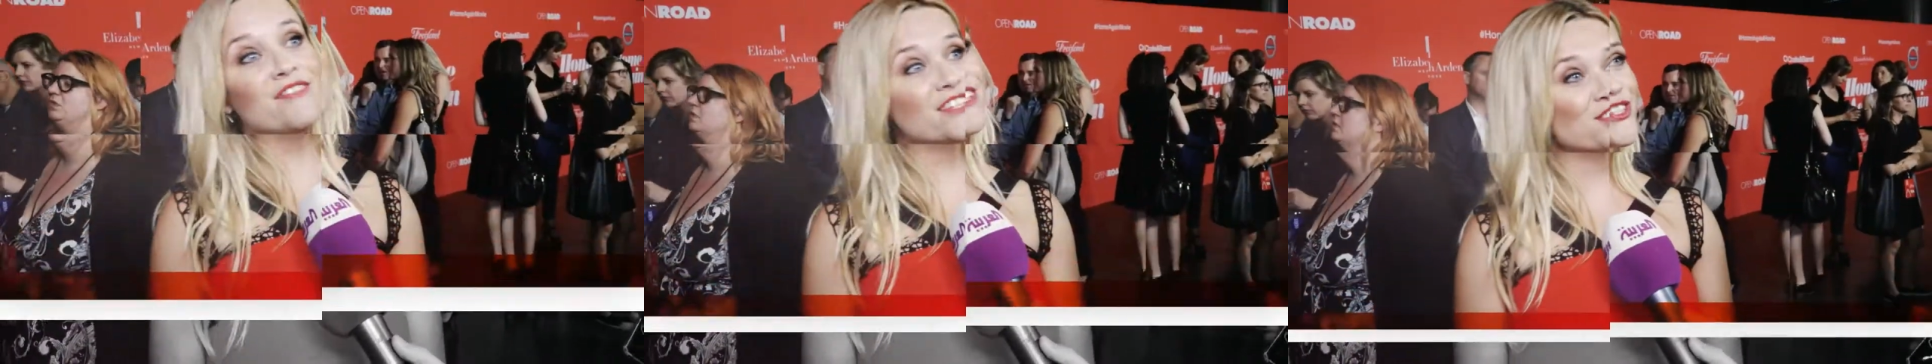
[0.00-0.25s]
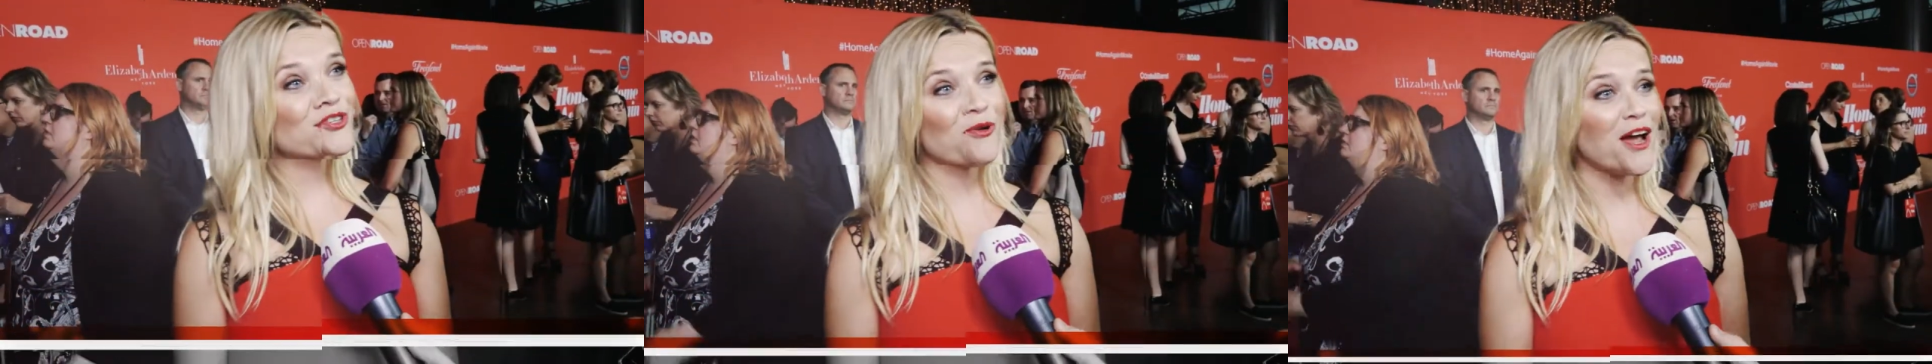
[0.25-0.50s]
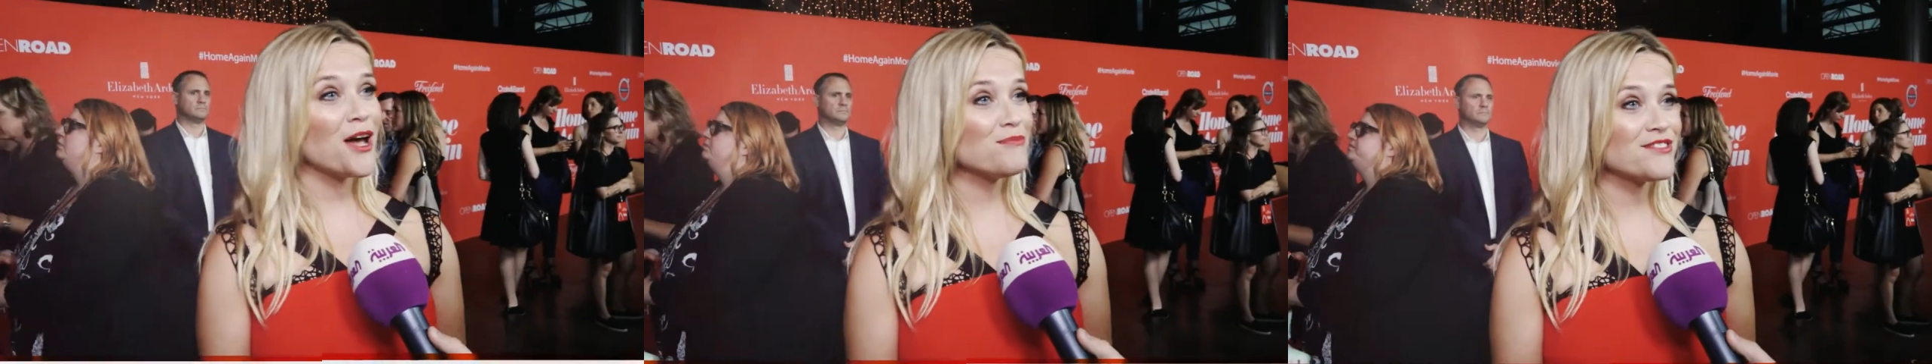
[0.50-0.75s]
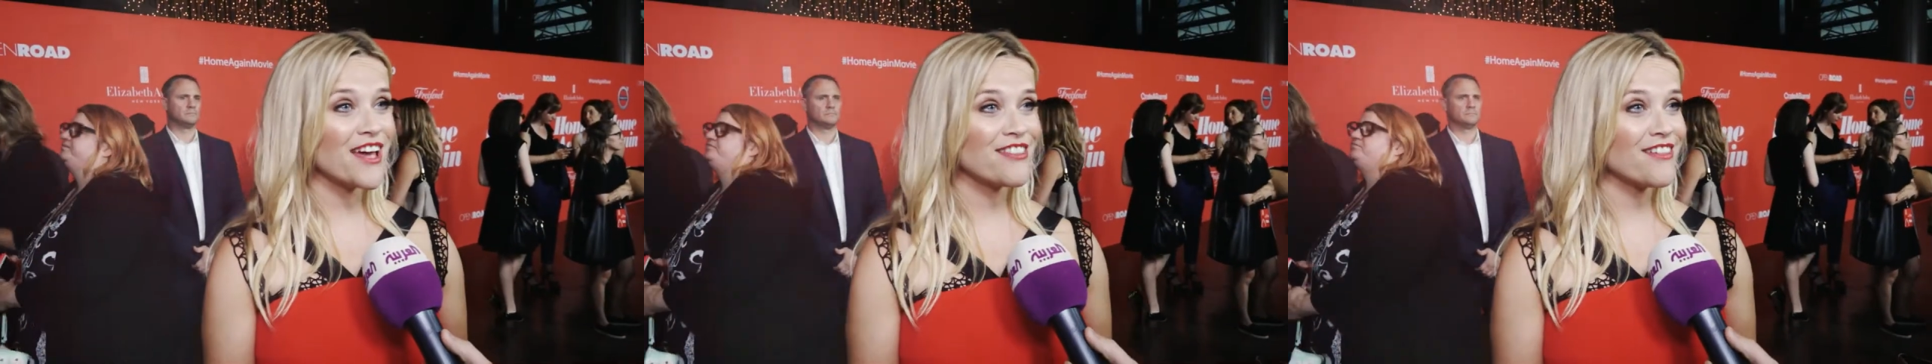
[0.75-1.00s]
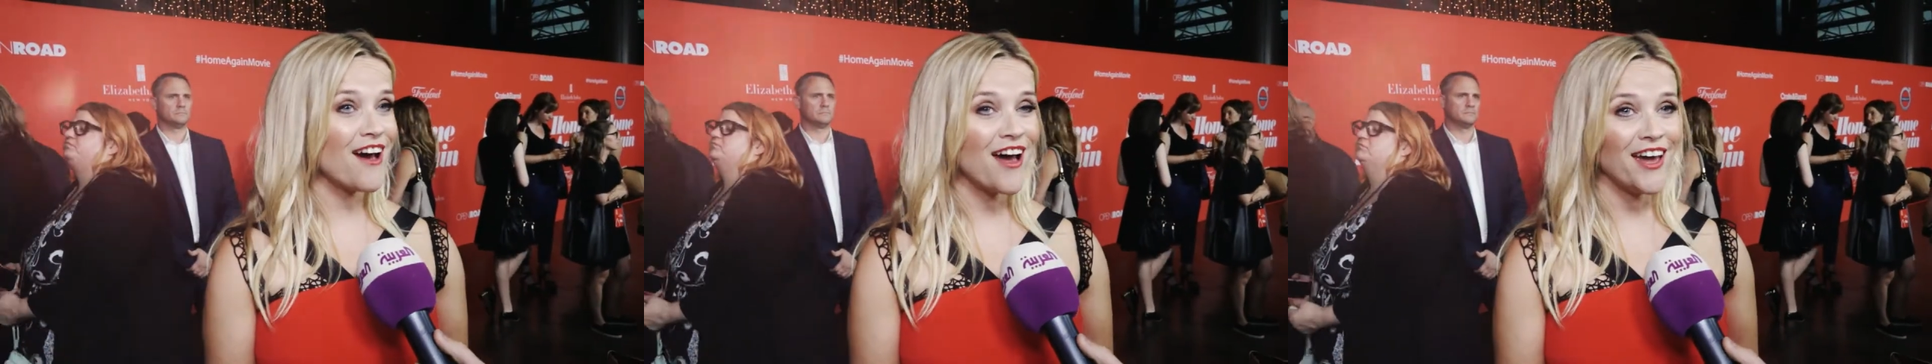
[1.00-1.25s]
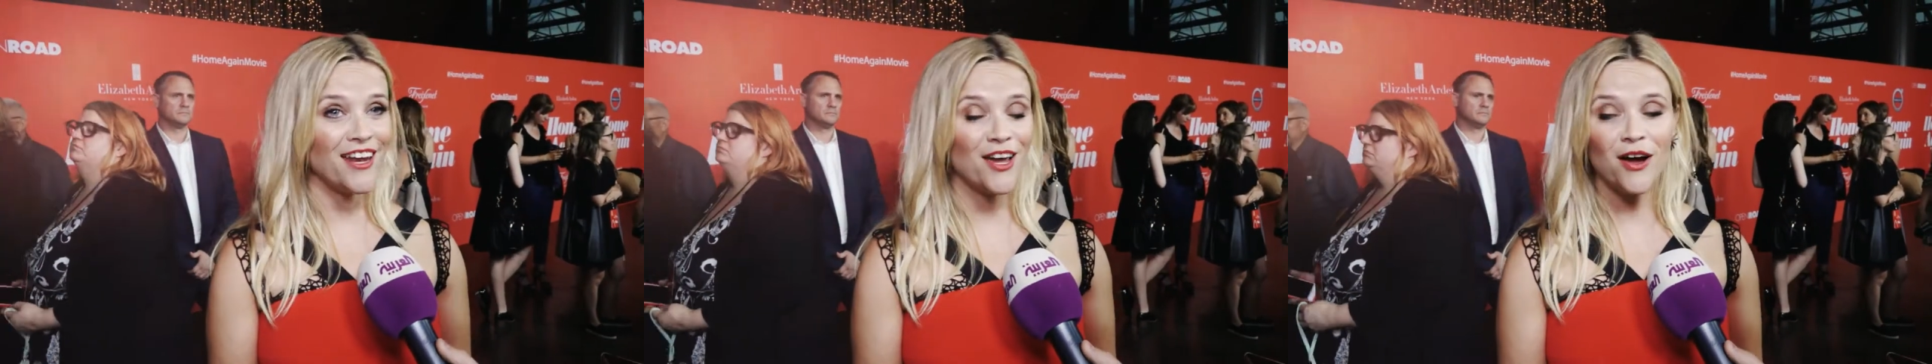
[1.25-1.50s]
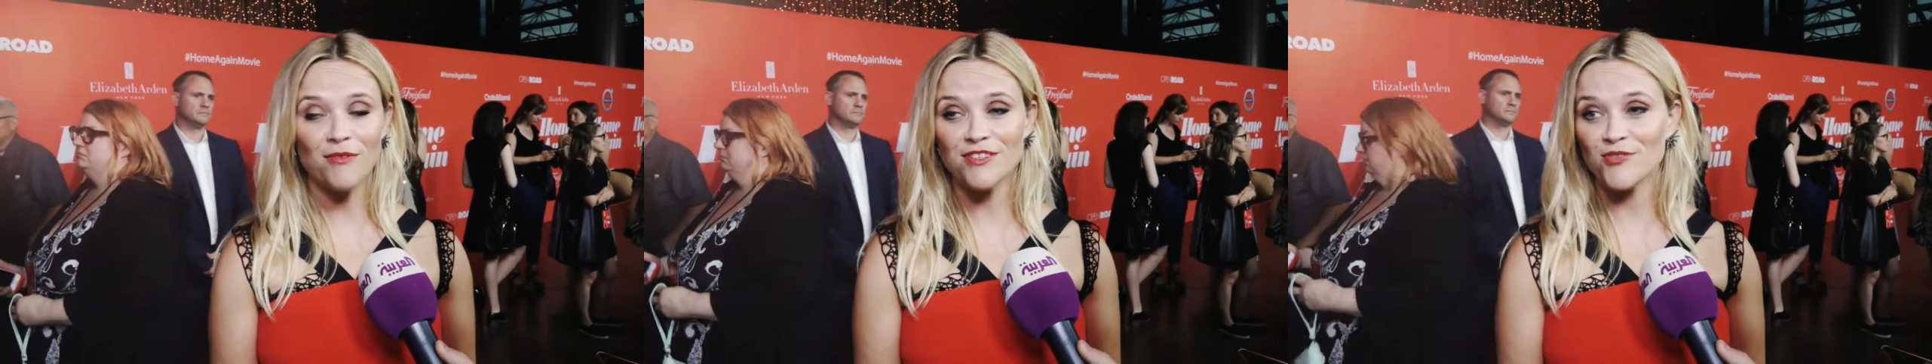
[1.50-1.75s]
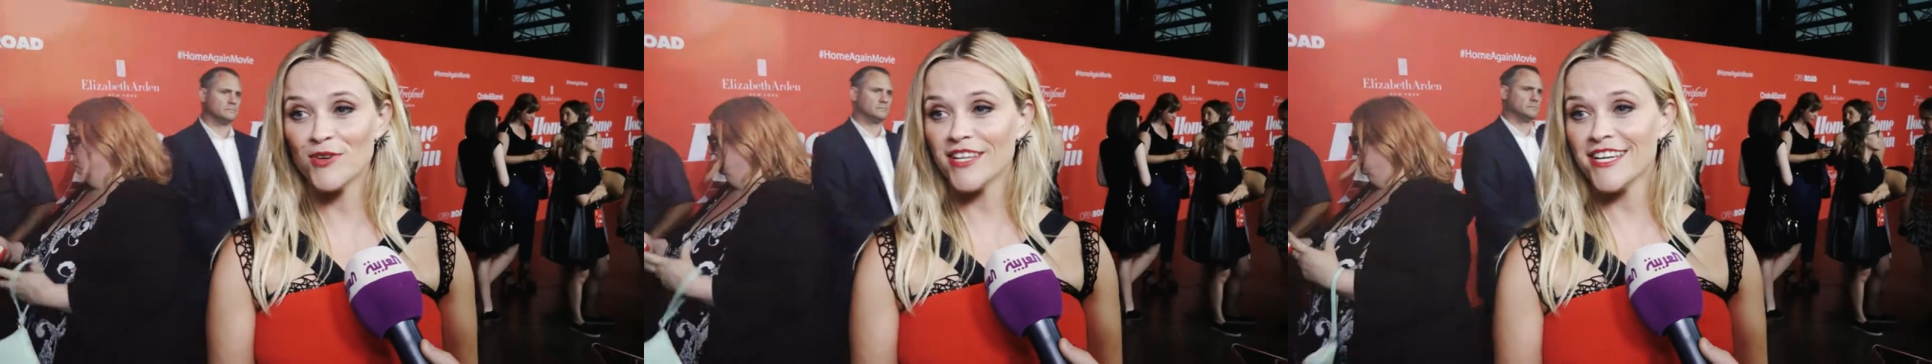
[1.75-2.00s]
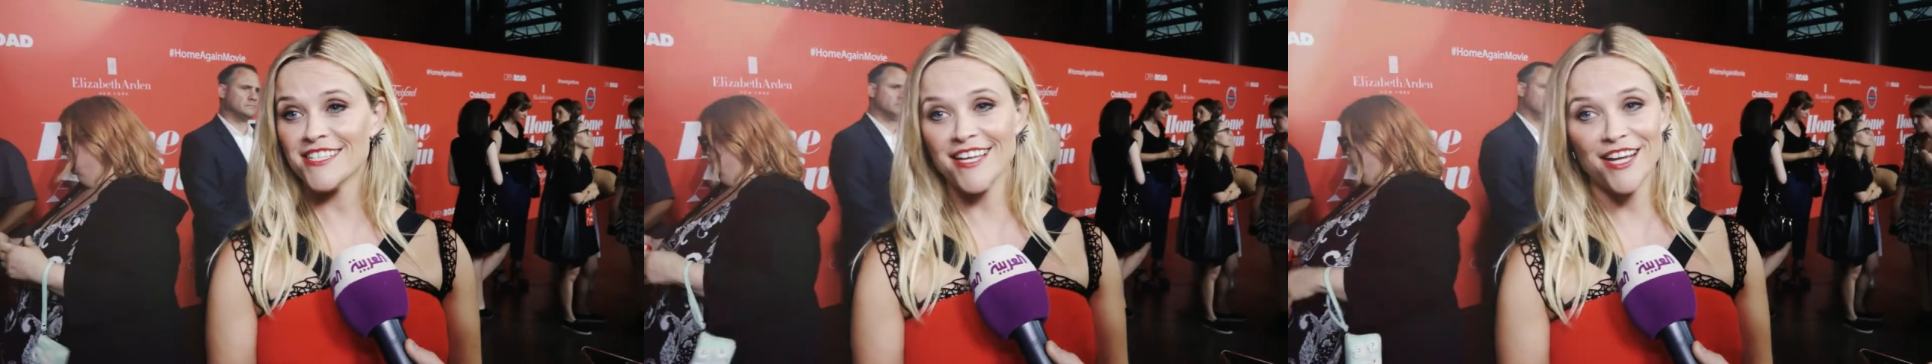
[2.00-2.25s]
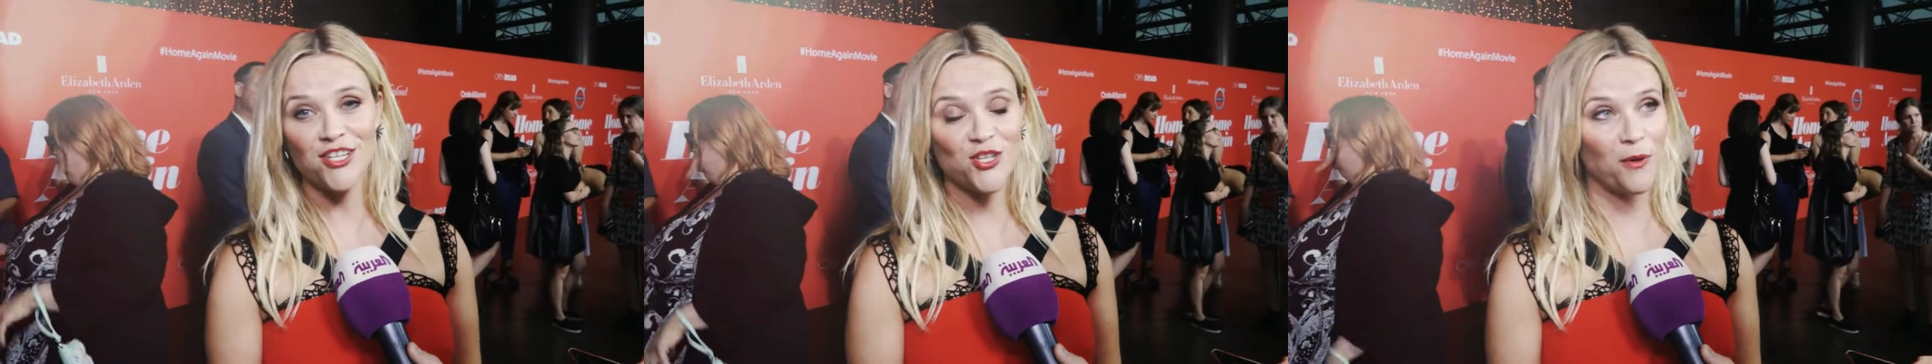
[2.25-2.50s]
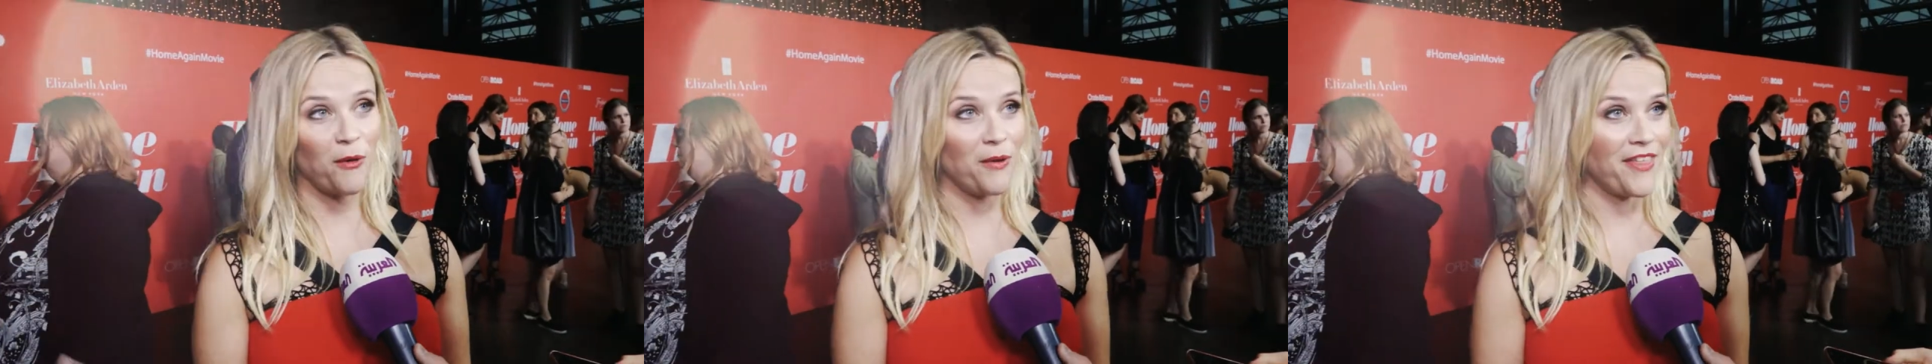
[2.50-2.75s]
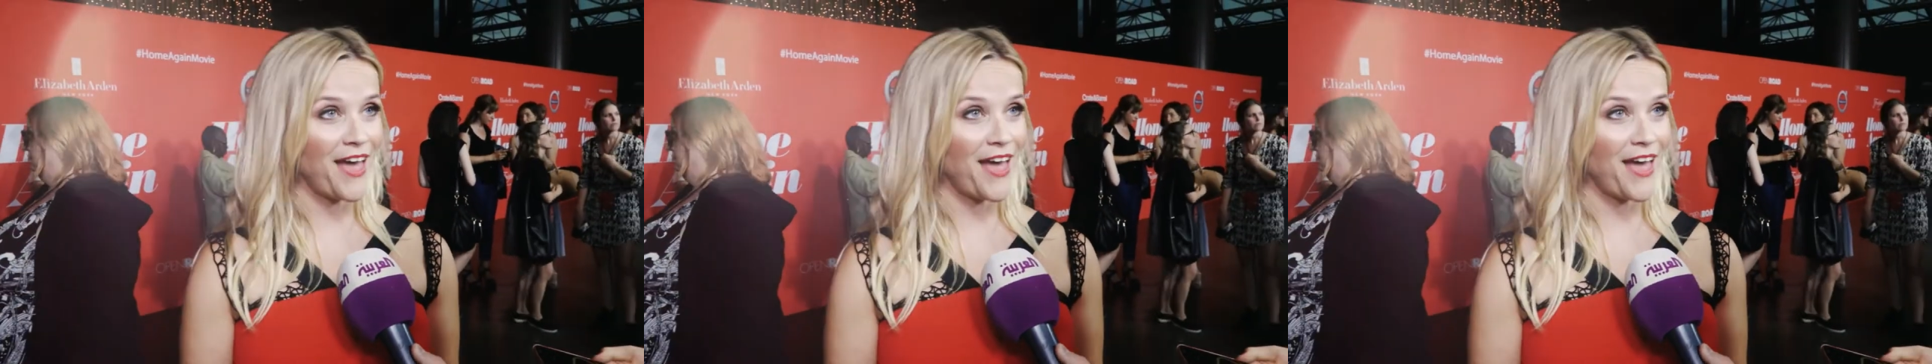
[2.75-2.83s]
the script. I was really excited to work with